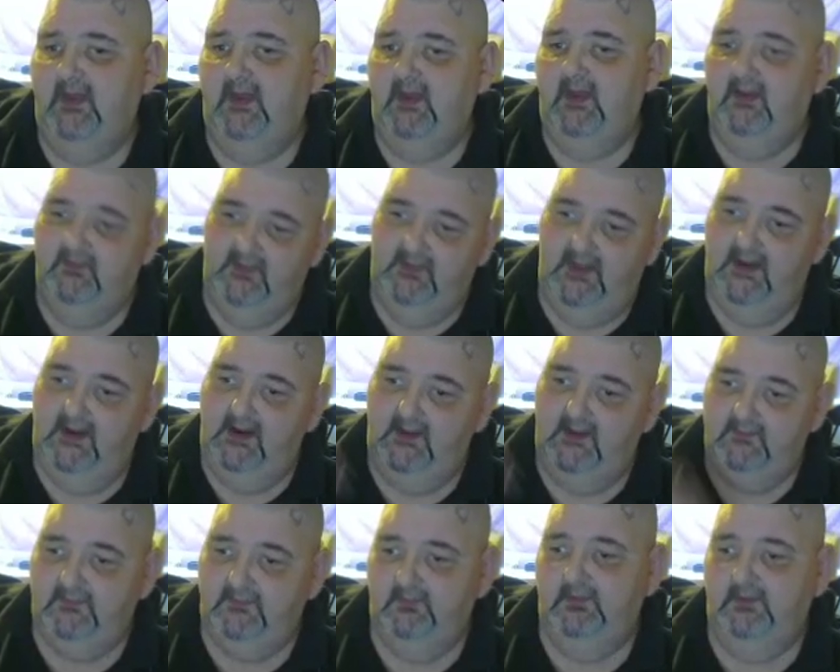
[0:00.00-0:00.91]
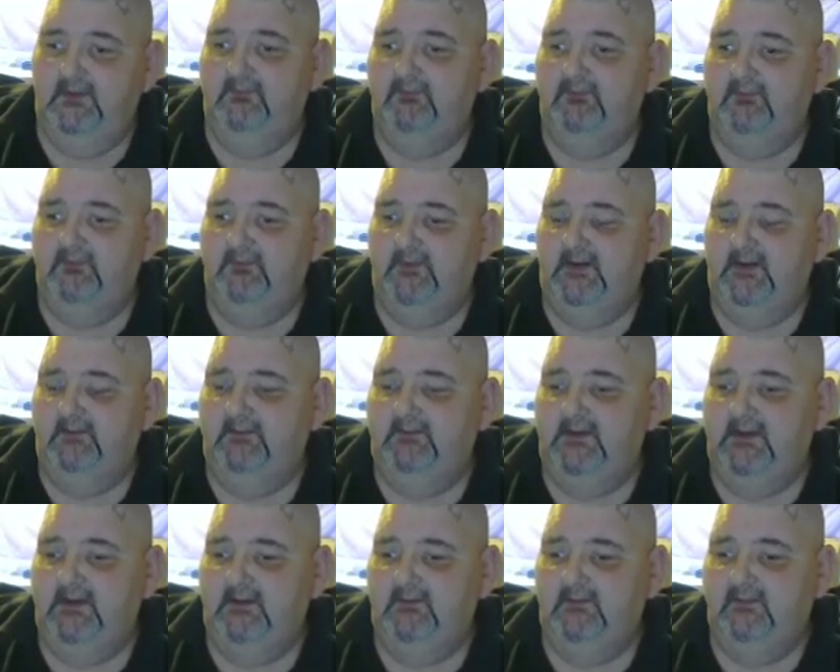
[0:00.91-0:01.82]
has to wait for 5
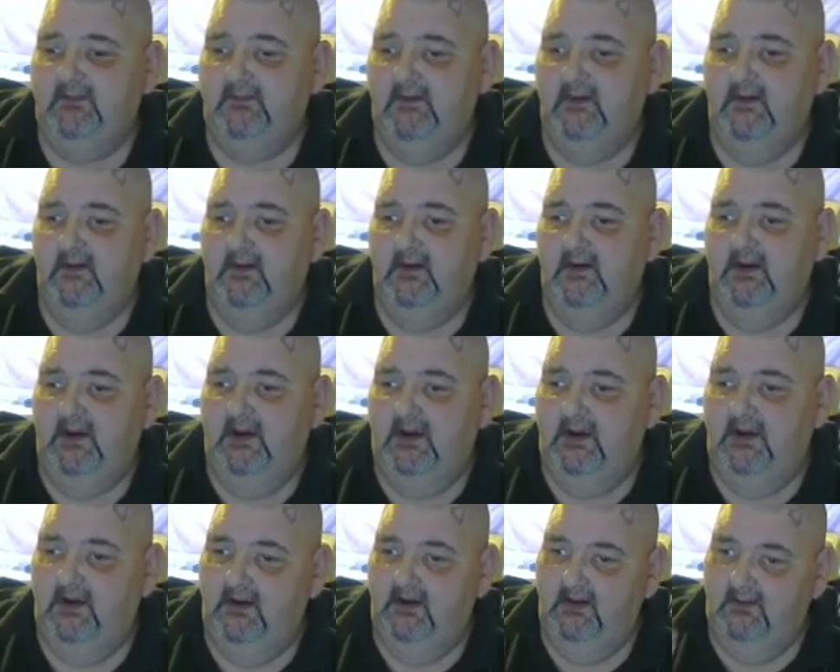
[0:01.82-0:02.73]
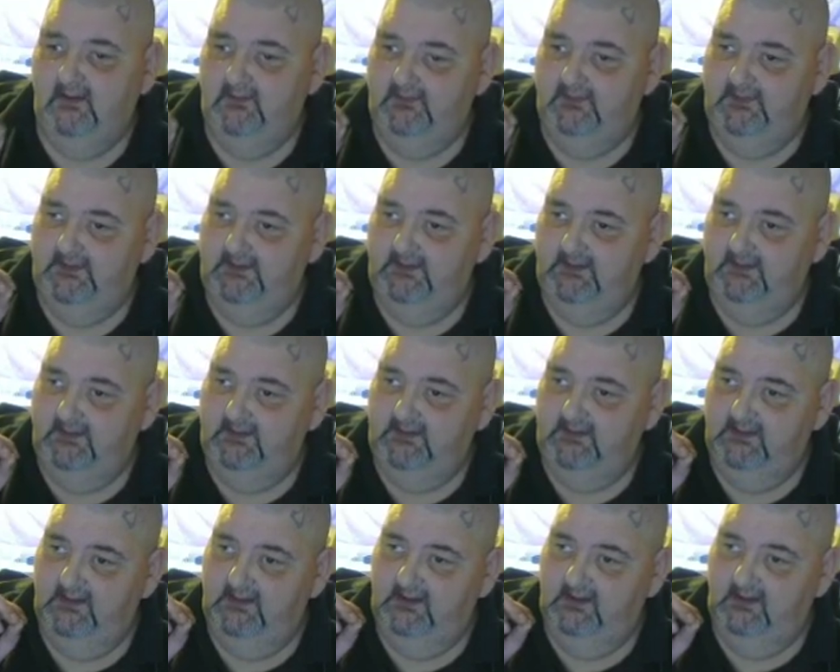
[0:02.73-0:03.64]
days, and
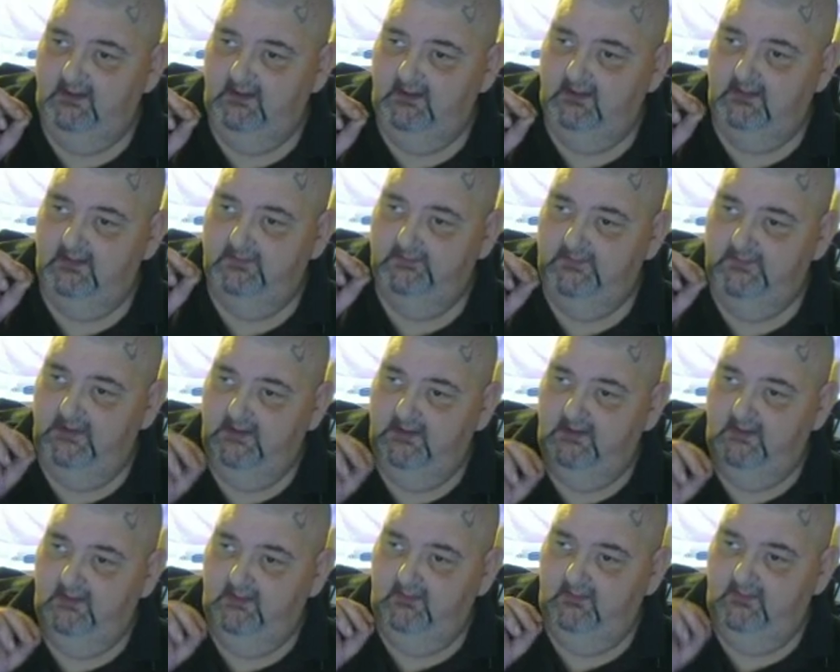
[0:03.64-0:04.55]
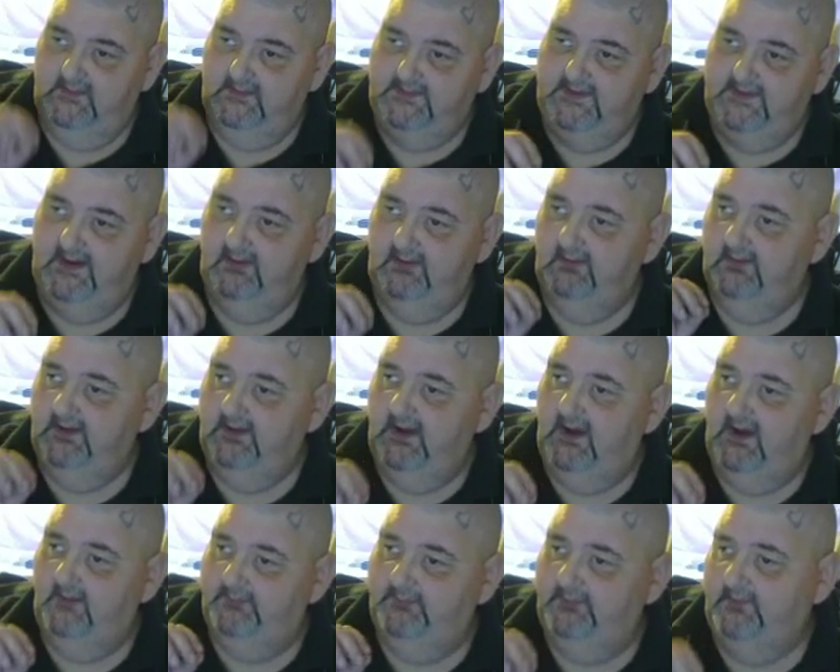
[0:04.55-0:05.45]
the carrot,
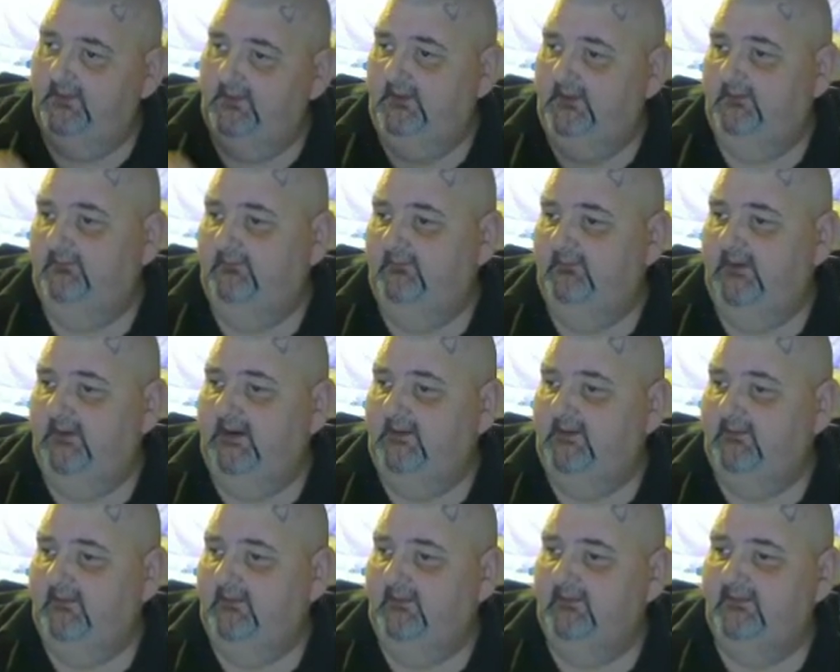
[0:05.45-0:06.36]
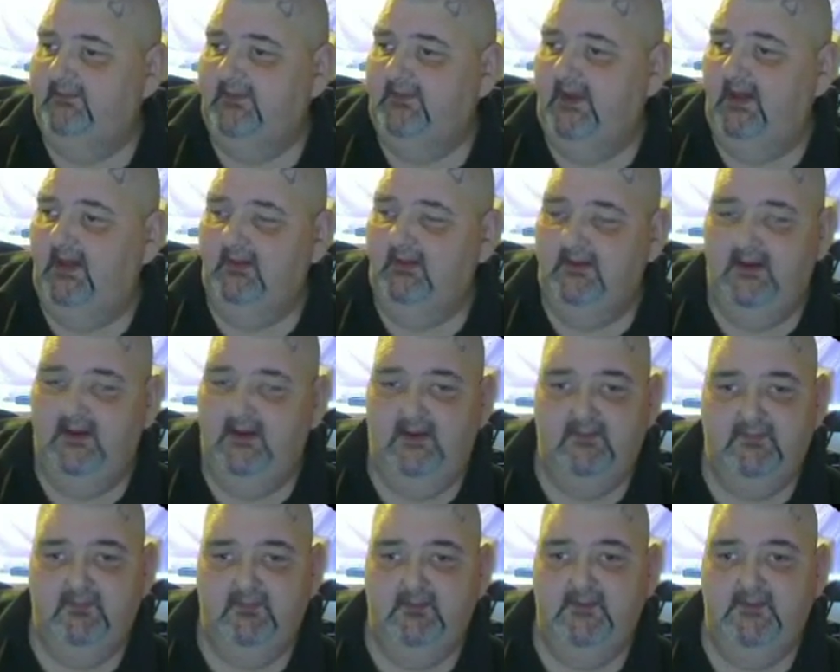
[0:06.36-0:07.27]
apple, and raisin salad has
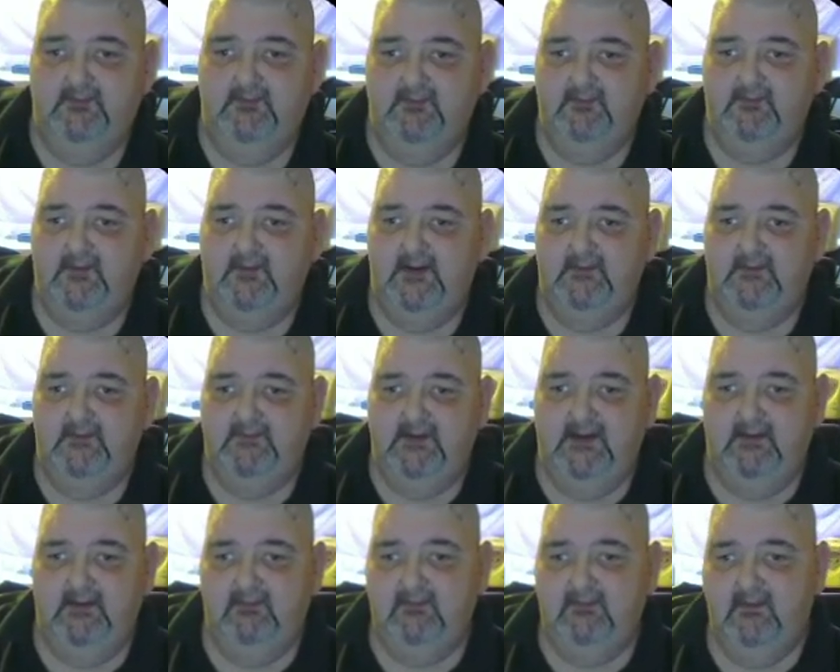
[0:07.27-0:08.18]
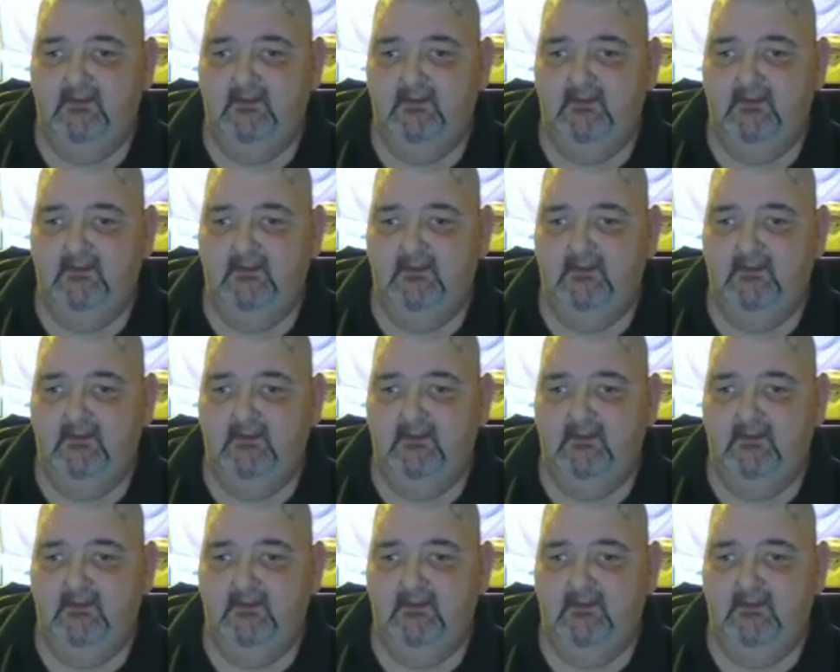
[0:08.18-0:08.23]
to wait for 5 days.